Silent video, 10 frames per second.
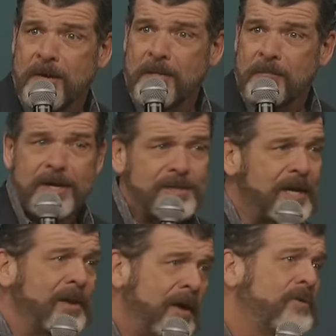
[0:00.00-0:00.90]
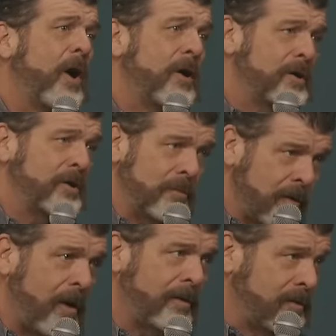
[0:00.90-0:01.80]
Because they love to argue with
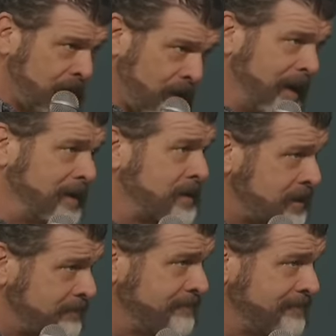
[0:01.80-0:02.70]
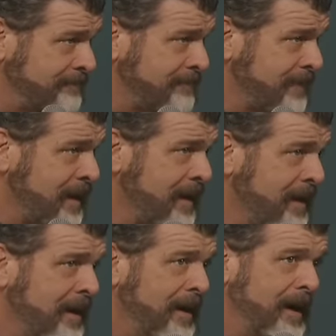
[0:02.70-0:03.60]
all of their friends.
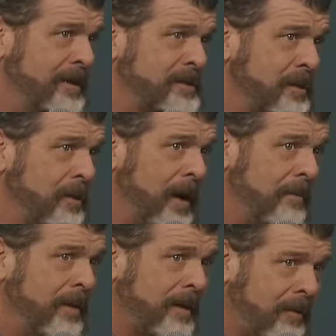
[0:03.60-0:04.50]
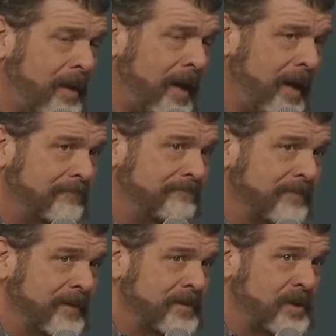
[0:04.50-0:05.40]
And so I'm like, okay,
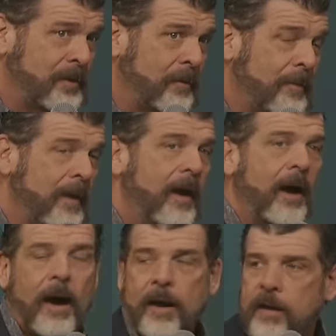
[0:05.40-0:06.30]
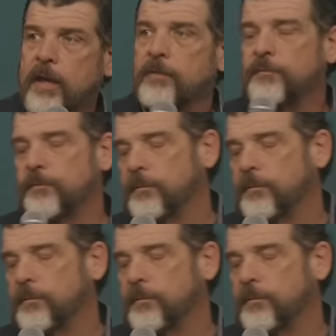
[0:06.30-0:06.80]
so I if